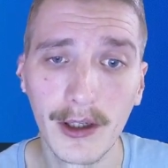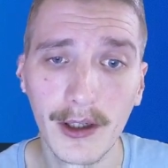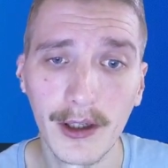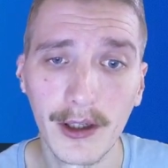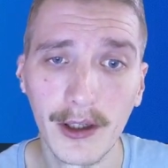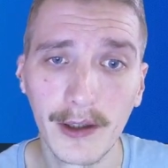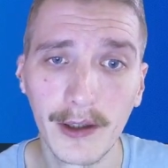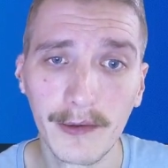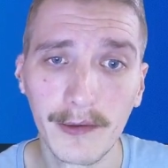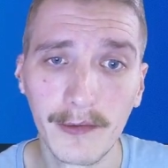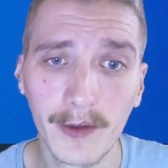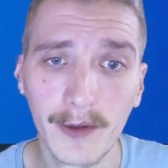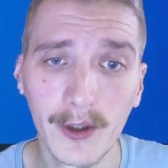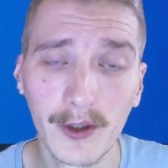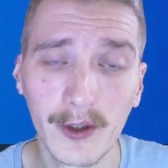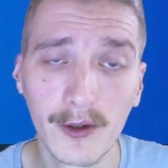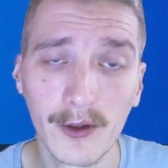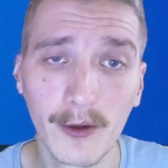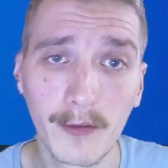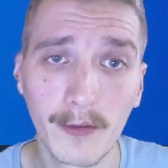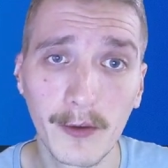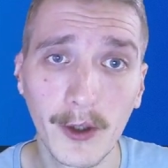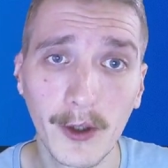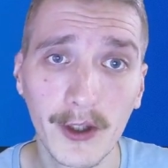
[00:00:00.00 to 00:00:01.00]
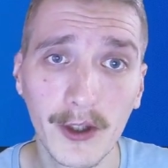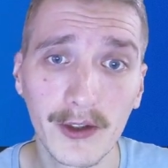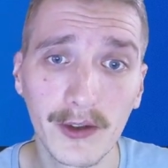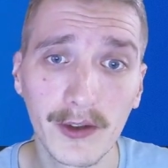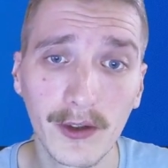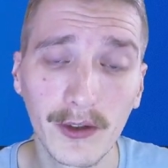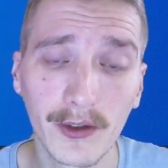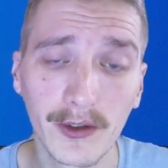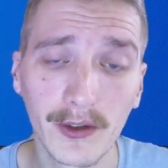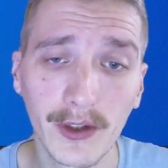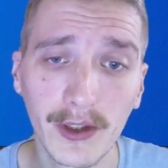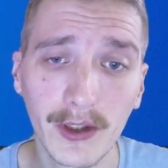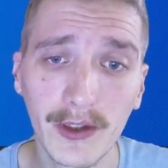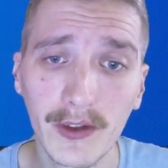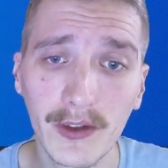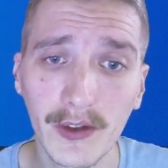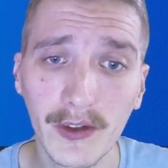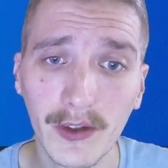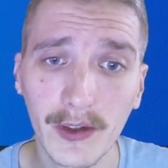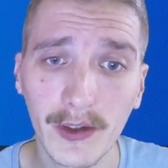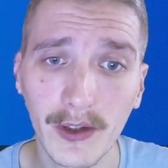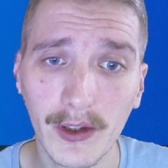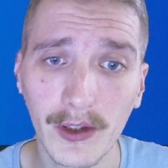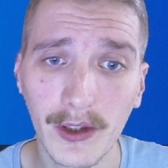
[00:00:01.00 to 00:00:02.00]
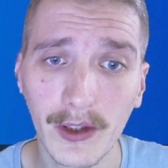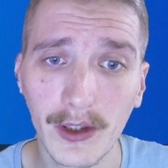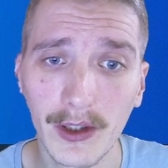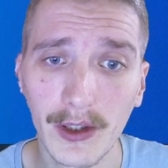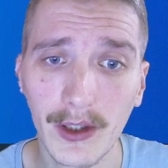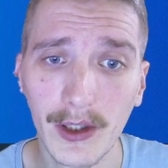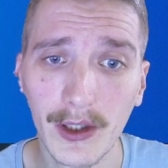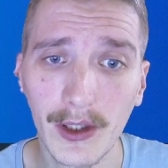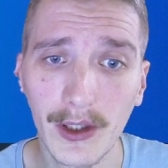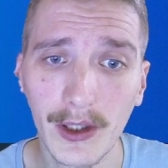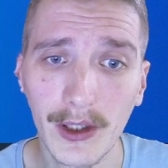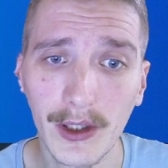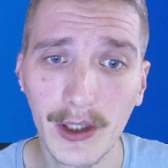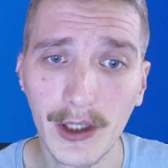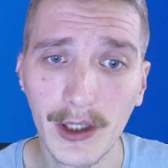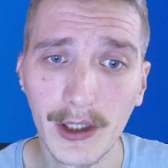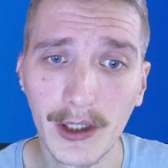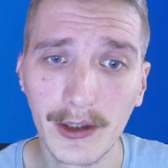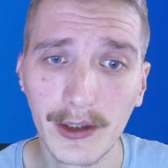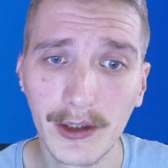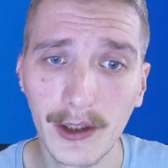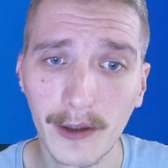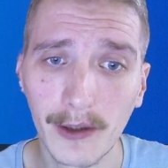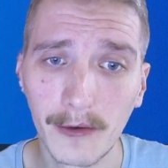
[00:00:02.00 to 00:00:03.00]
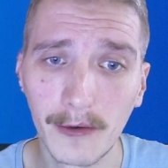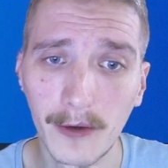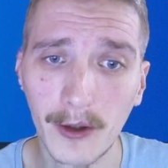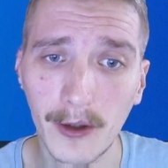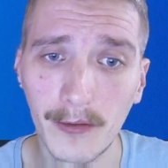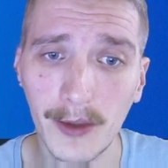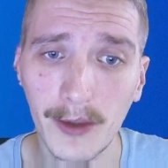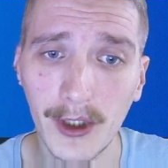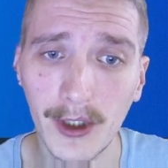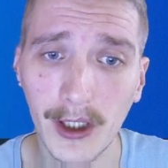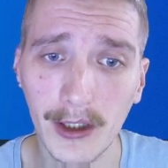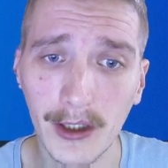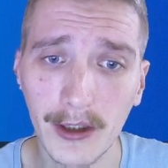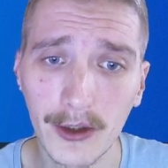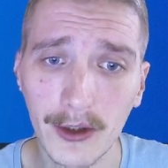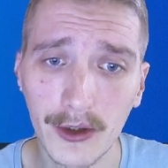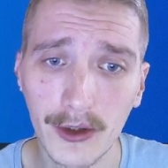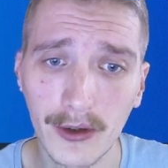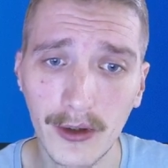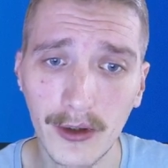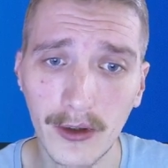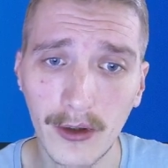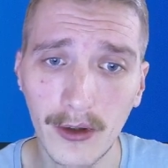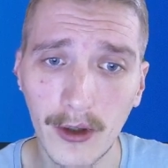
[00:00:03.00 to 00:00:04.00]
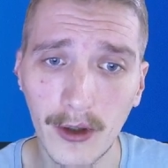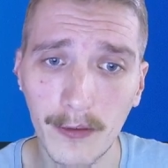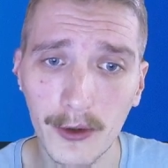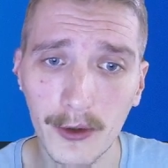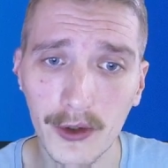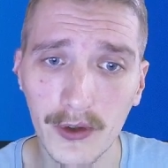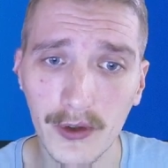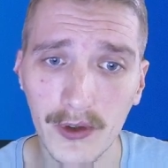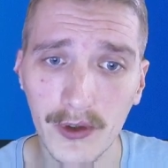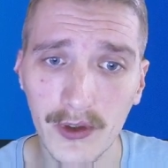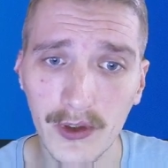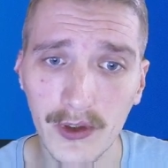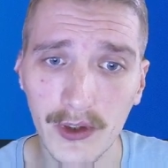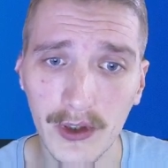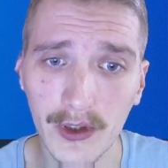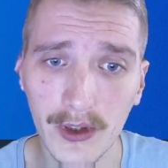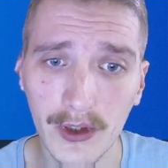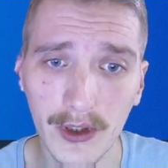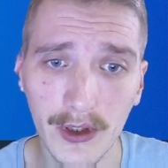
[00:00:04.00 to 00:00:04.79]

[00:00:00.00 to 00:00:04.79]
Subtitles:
and when you press on this, there will be additional options.